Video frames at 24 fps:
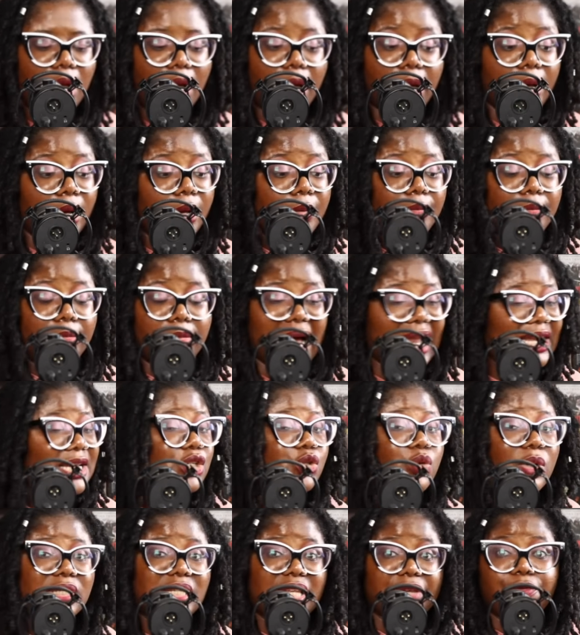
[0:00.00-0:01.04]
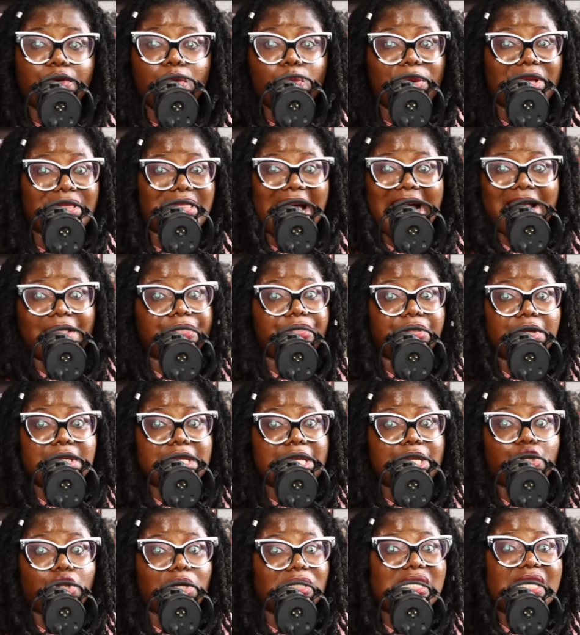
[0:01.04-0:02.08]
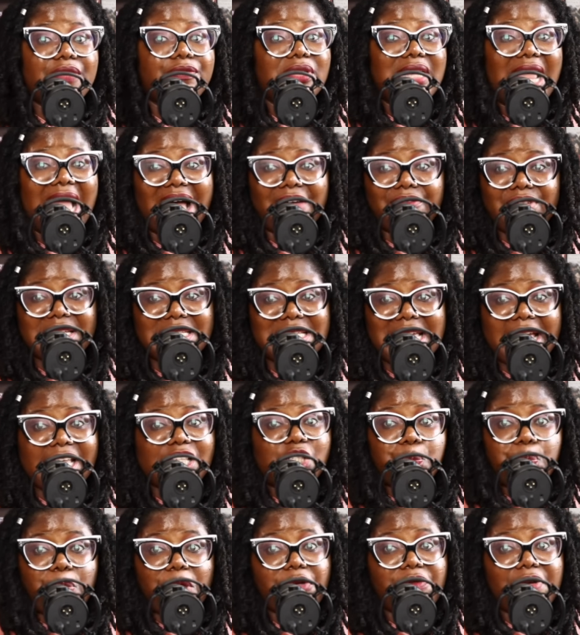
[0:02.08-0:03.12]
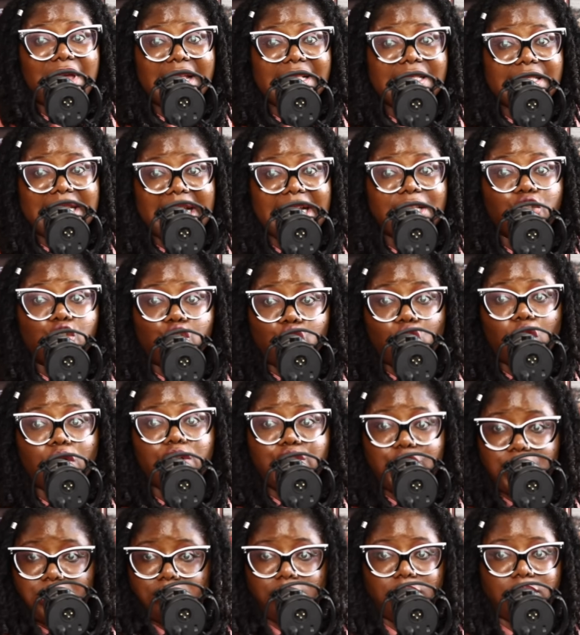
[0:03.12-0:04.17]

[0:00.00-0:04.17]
um and this was even with Anthony not even having the experience that George